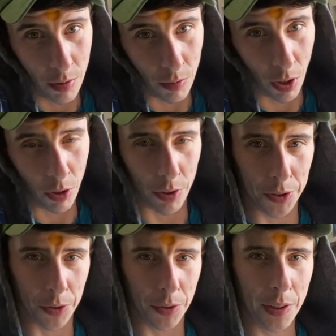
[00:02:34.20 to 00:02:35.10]
Raw
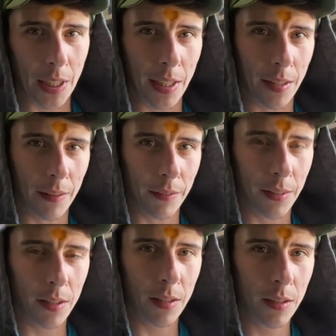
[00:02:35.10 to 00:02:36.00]
crystals have
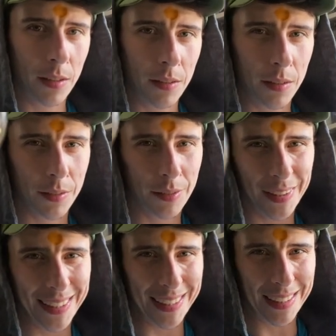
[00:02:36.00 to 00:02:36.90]

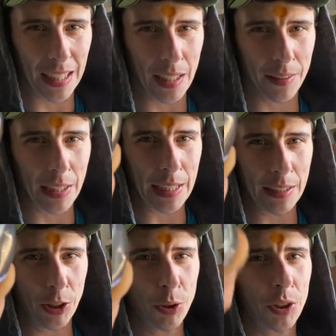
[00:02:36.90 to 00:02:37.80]
they
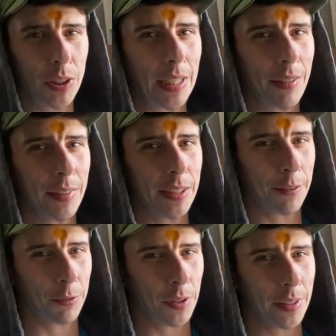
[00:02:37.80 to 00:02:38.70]
usually have a
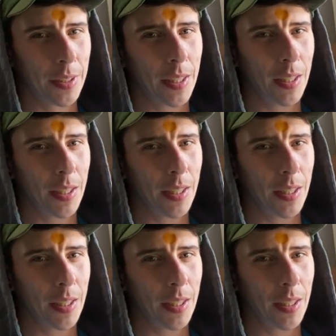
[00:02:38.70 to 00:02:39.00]
different